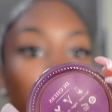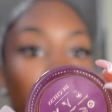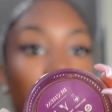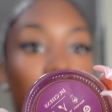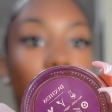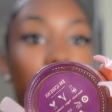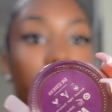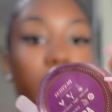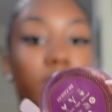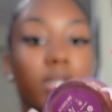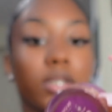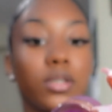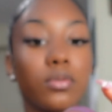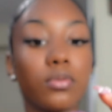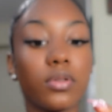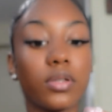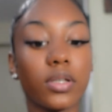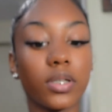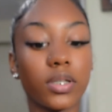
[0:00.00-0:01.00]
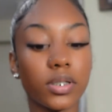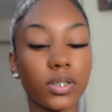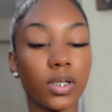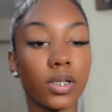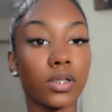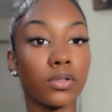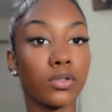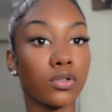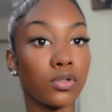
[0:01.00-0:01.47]
Y'all, I'm telling you, this
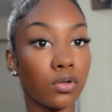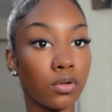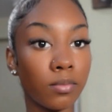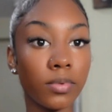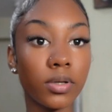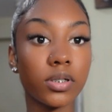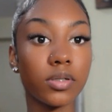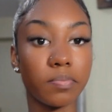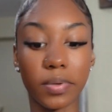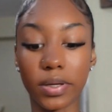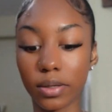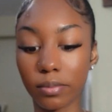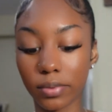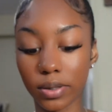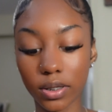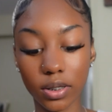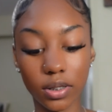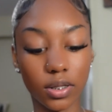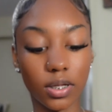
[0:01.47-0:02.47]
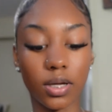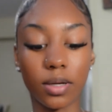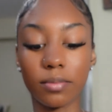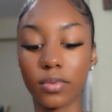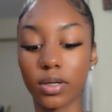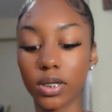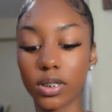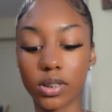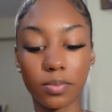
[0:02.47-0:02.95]
has so much pigment. I'm
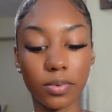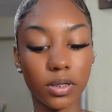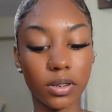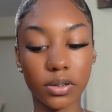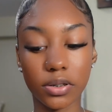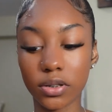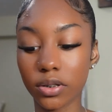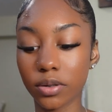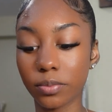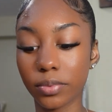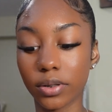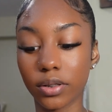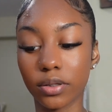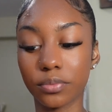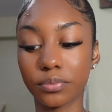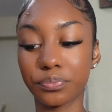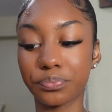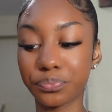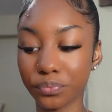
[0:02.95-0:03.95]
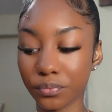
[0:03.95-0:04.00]
not sponsored, but